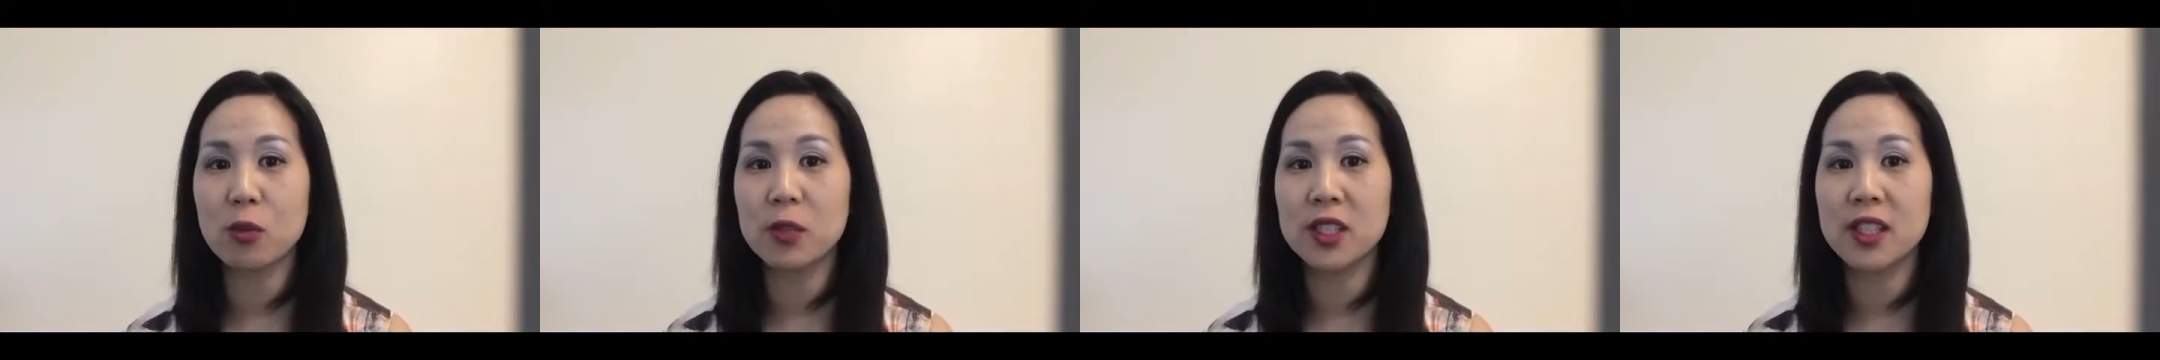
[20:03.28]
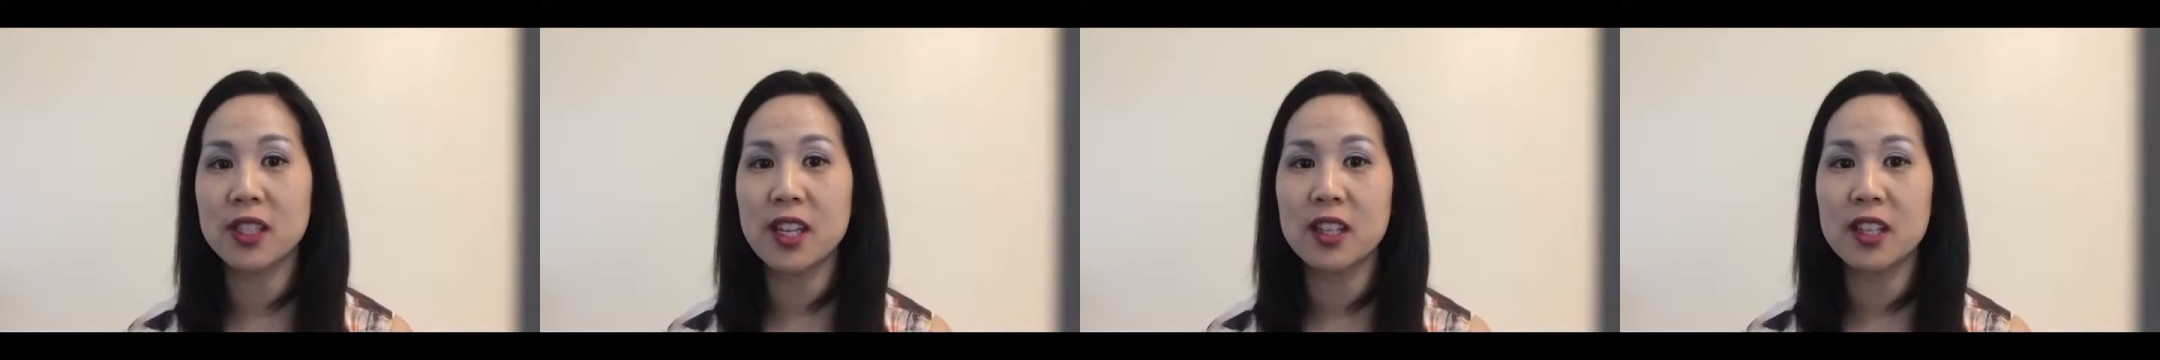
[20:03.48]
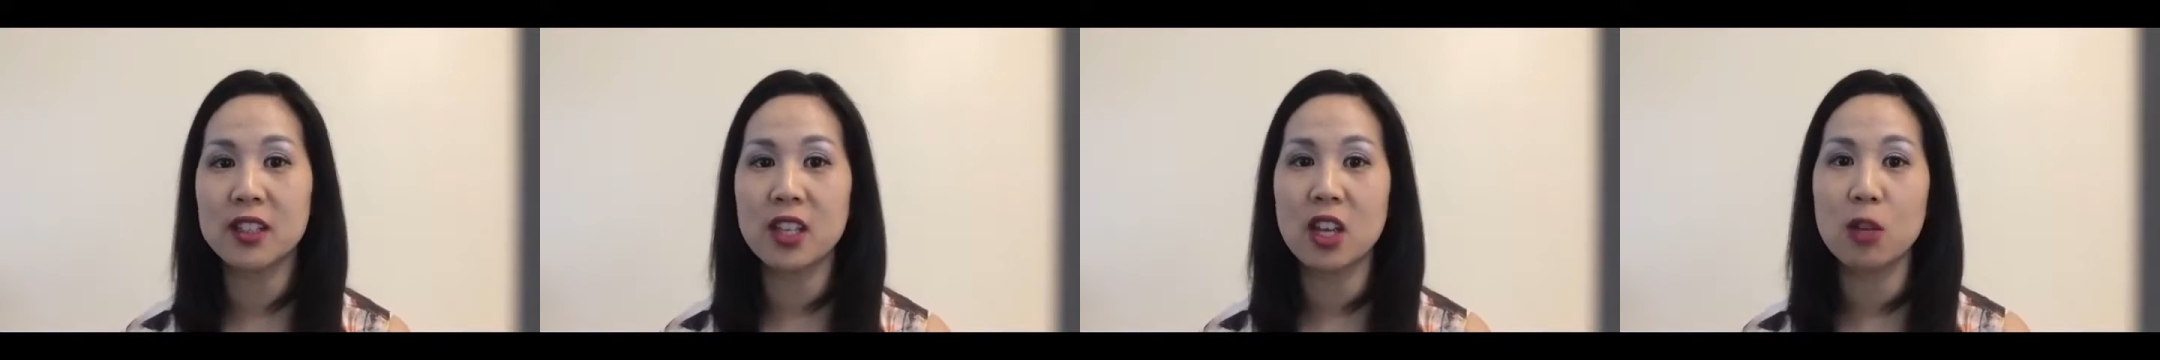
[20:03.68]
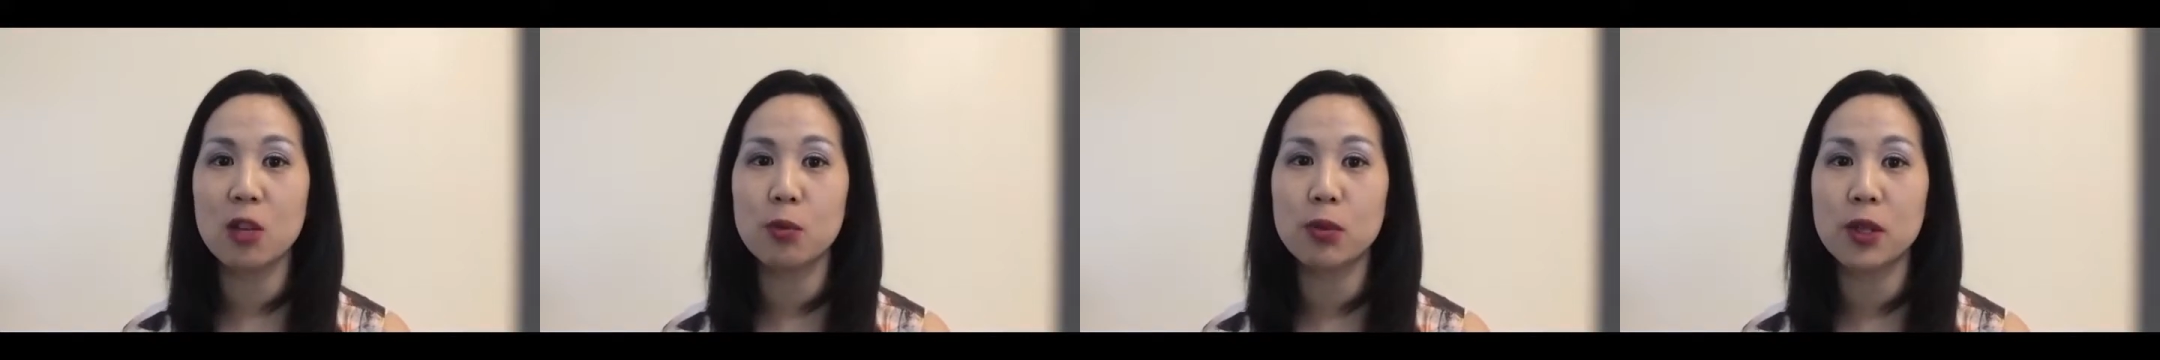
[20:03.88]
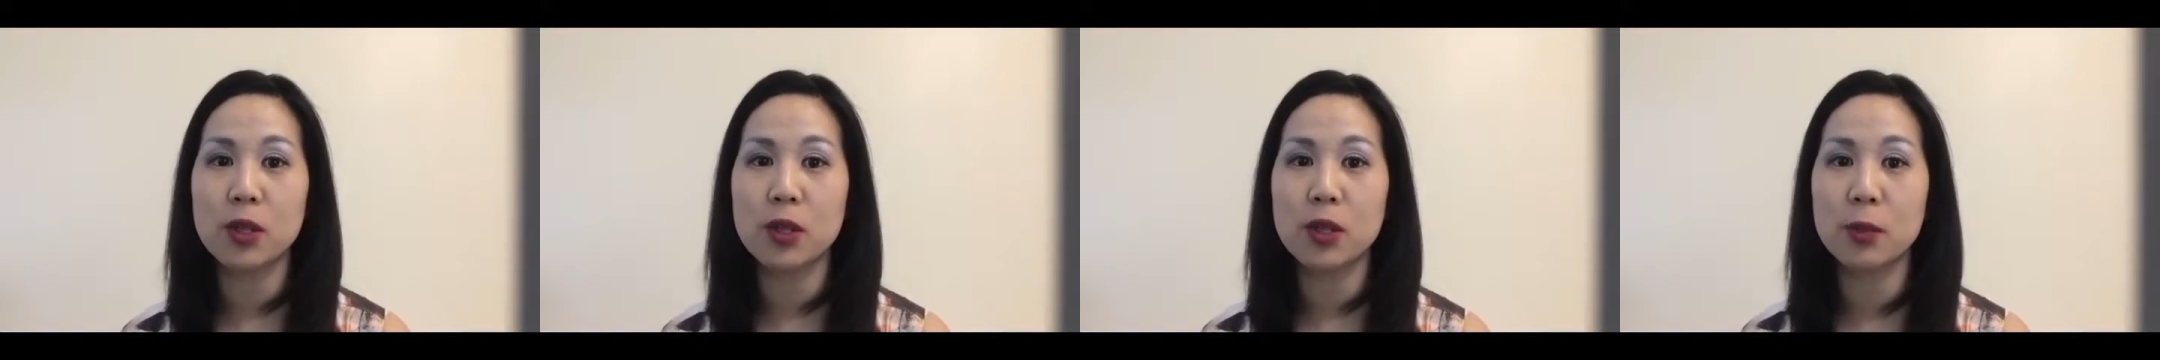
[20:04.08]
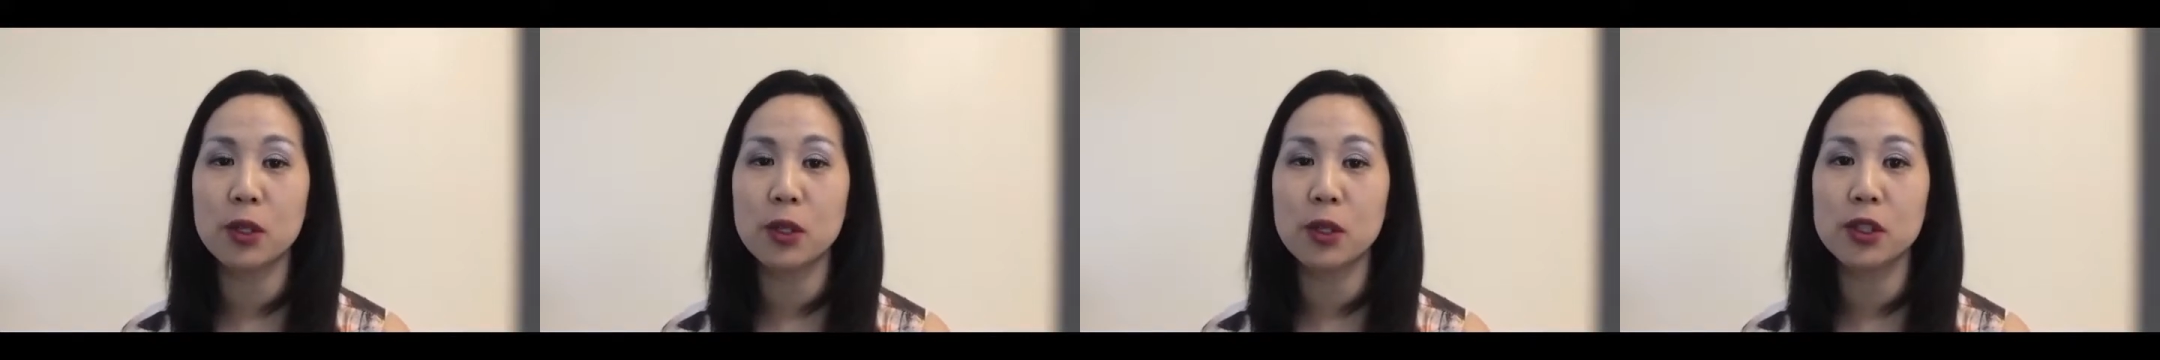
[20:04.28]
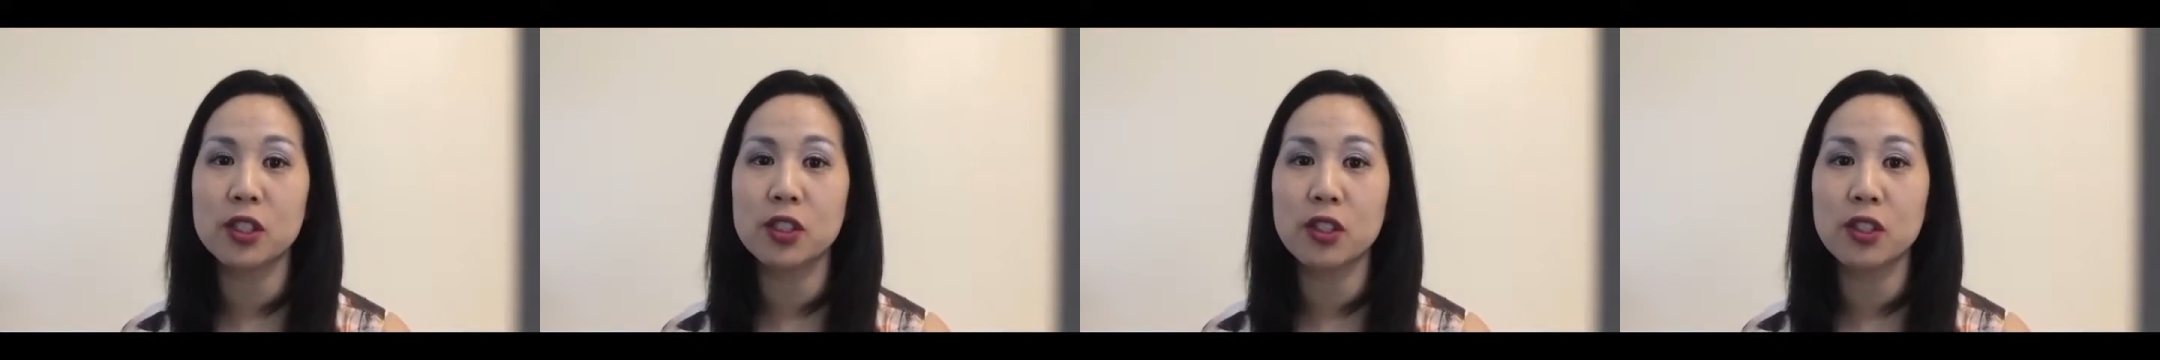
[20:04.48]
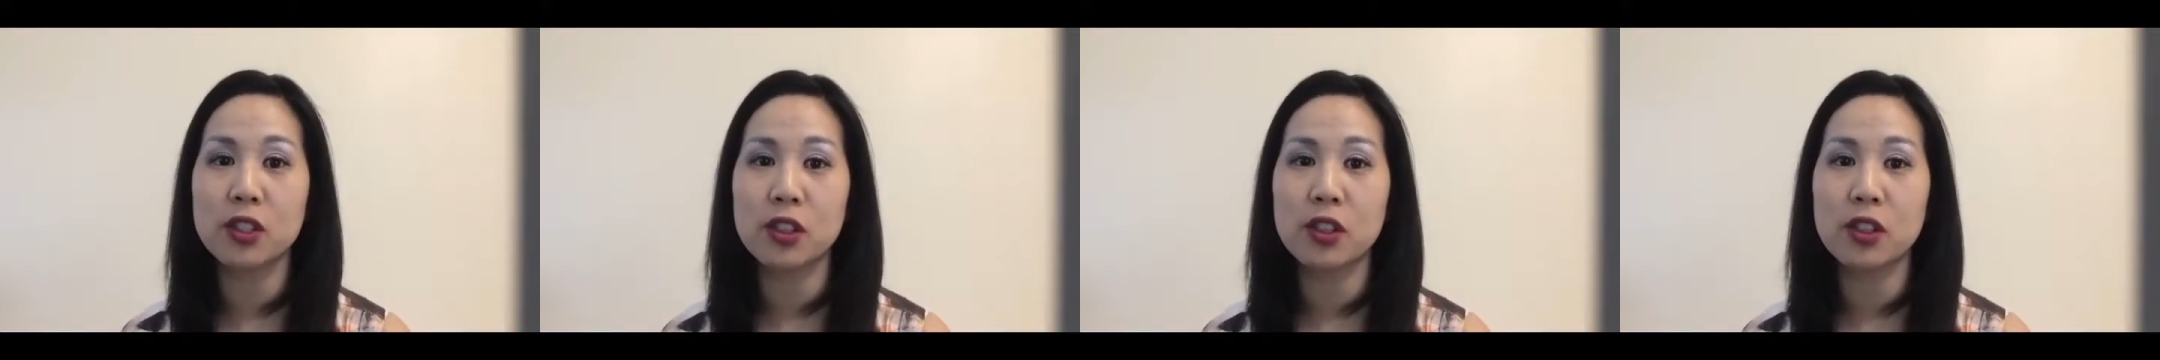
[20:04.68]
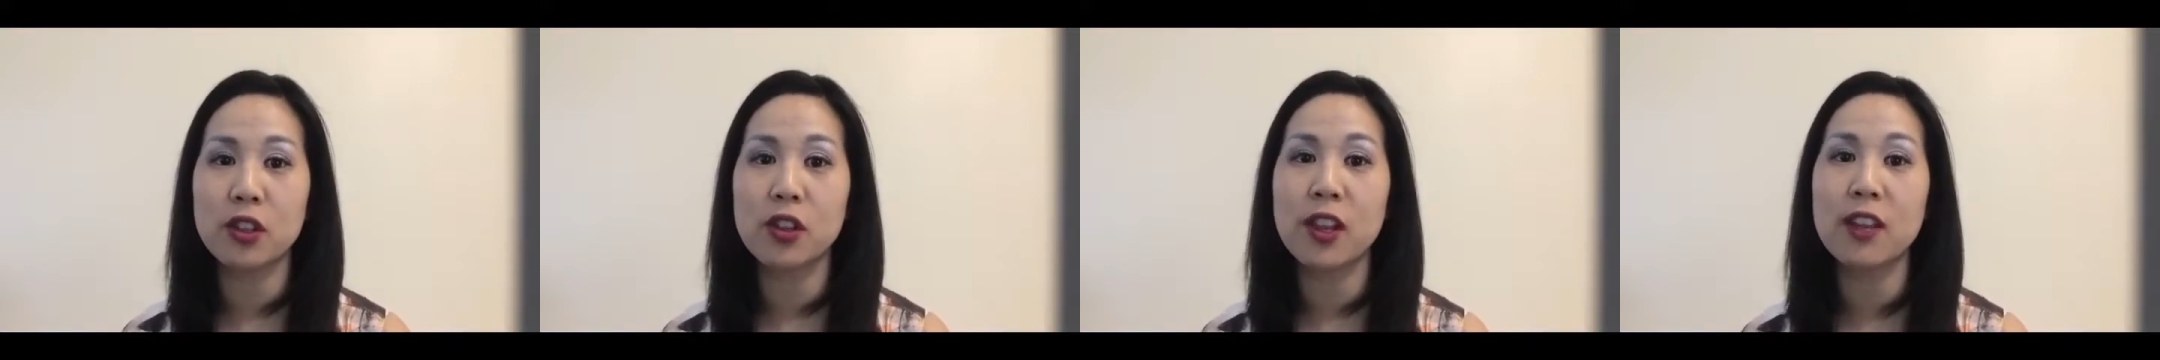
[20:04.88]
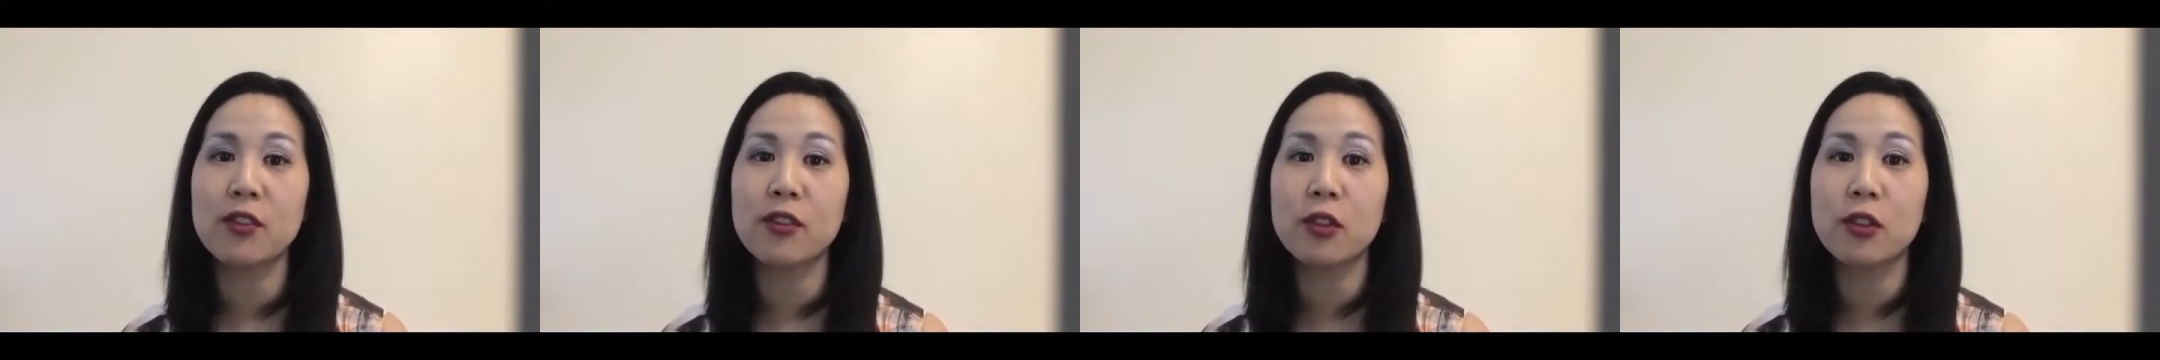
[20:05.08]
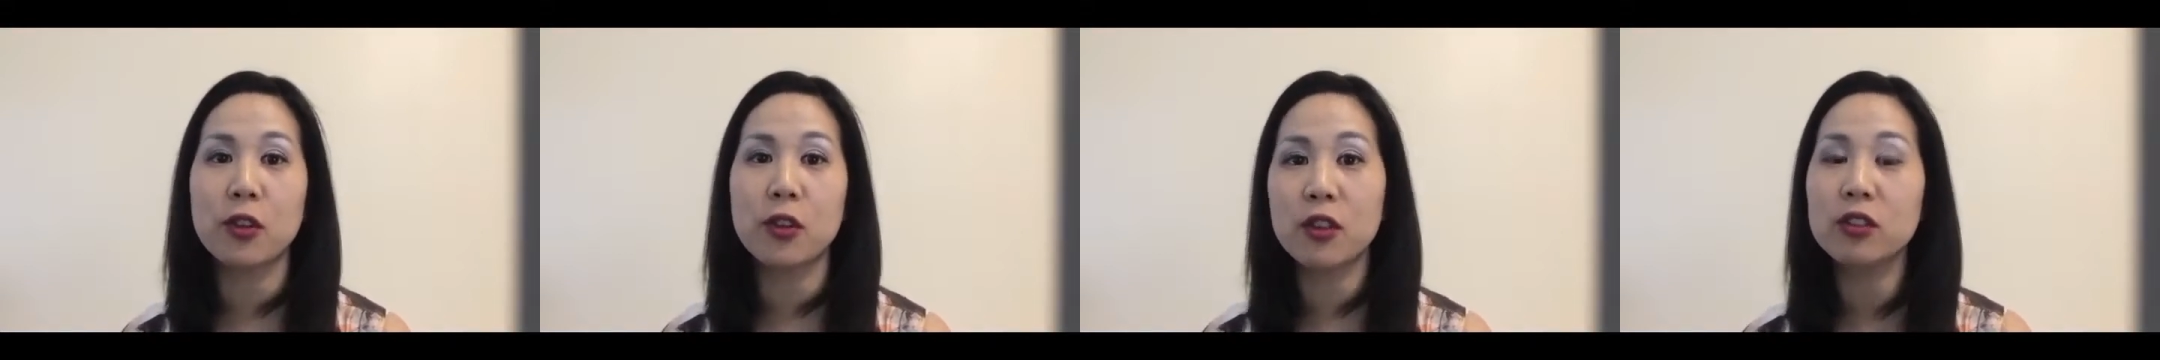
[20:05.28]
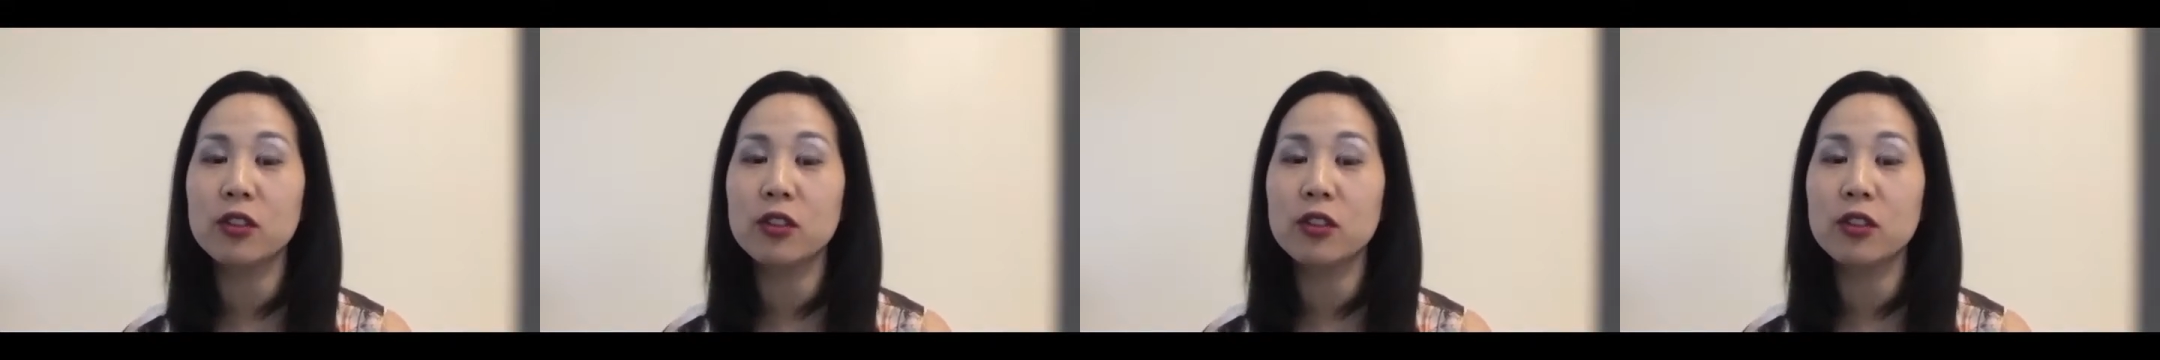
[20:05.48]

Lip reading: take to help a person turn their life around?